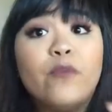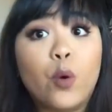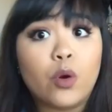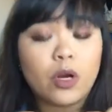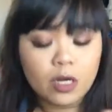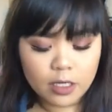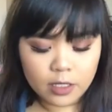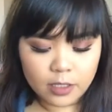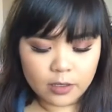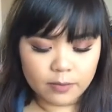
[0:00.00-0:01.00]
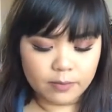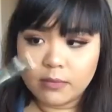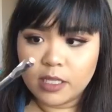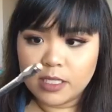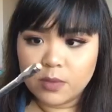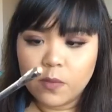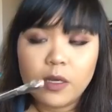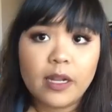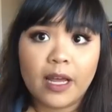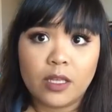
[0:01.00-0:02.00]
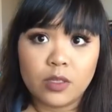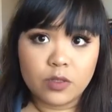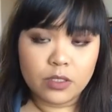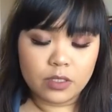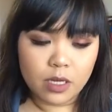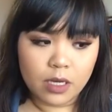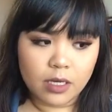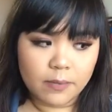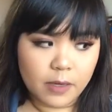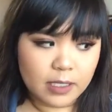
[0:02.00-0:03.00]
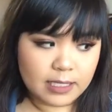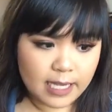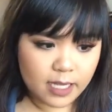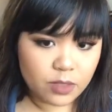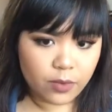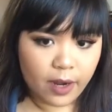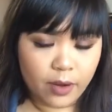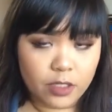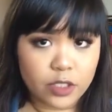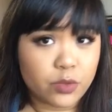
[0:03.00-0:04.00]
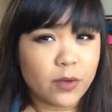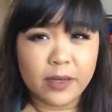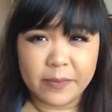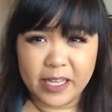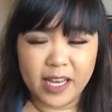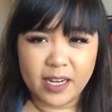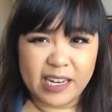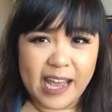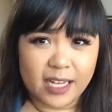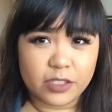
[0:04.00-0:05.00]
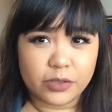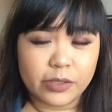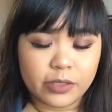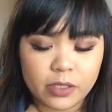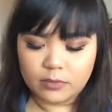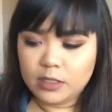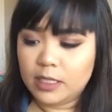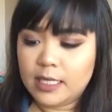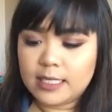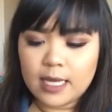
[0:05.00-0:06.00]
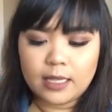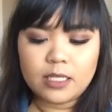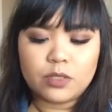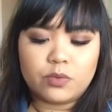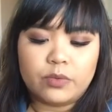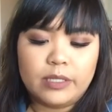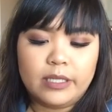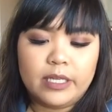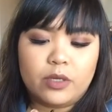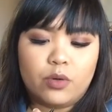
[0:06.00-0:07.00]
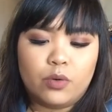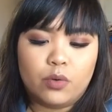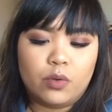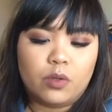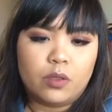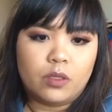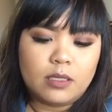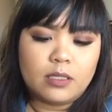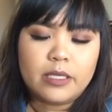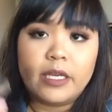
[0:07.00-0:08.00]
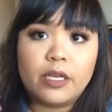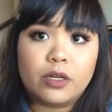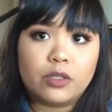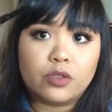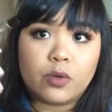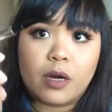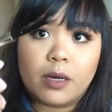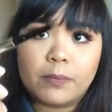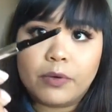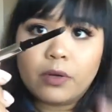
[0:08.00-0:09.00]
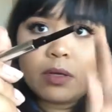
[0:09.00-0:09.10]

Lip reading: 4. This one I use on days where I just want to be kind of natural. It's got this really cool teardrop